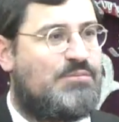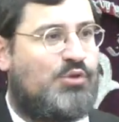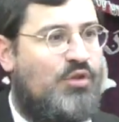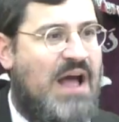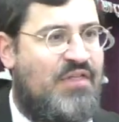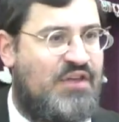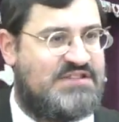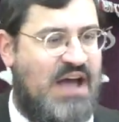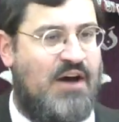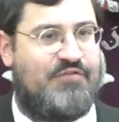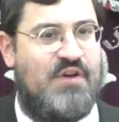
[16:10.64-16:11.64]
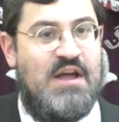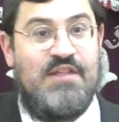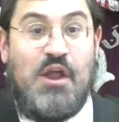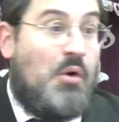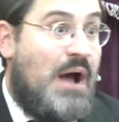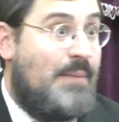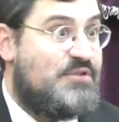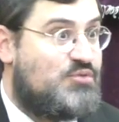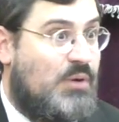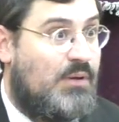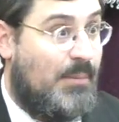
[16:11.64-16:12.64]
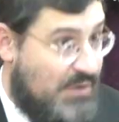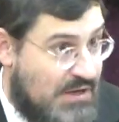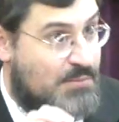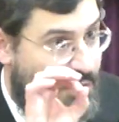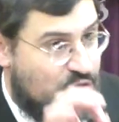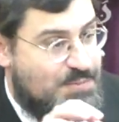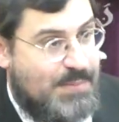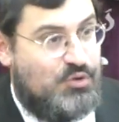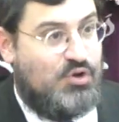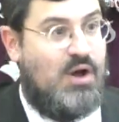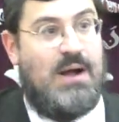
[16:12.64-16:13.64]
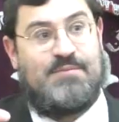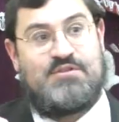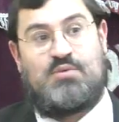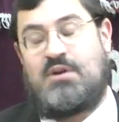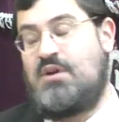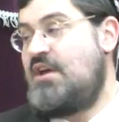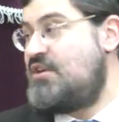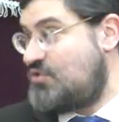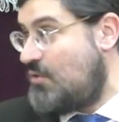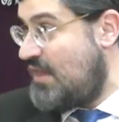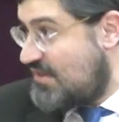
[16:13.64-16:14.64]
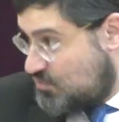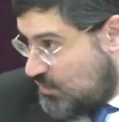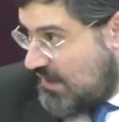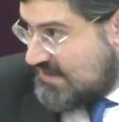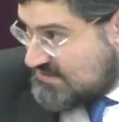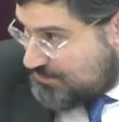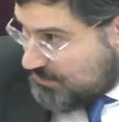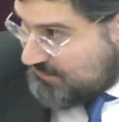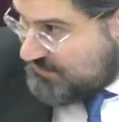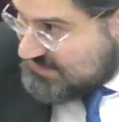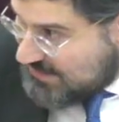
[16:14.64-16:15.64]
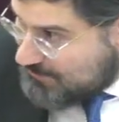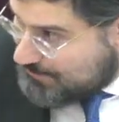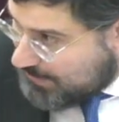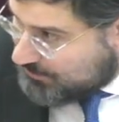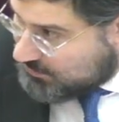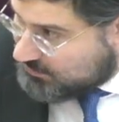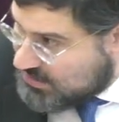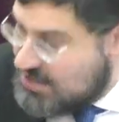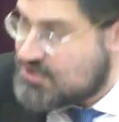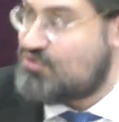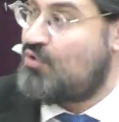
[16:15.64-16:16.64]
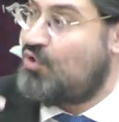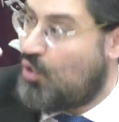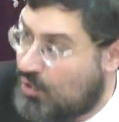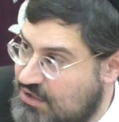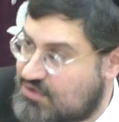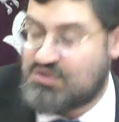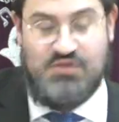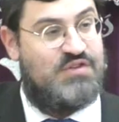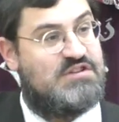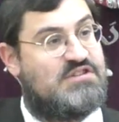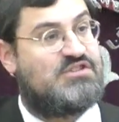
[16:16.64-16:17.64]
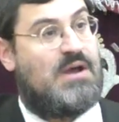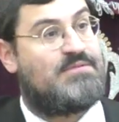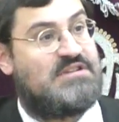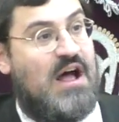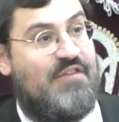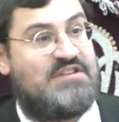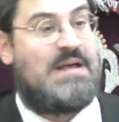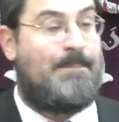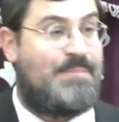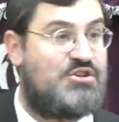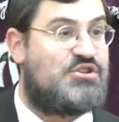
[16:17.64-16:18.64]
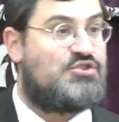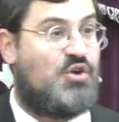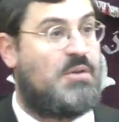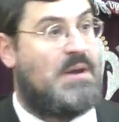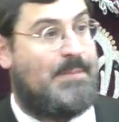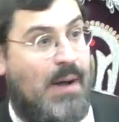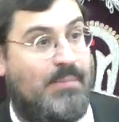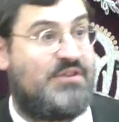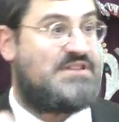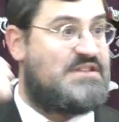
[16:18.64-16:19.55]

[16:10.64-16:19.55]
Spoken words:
with all the other stuff. They don't chap this one. I'm telling you, most people do not chap this one. So that's the problem. If it never bubbled, so according to the Shvisha Shabbos and others, that Bishuil is only when it bubbled, this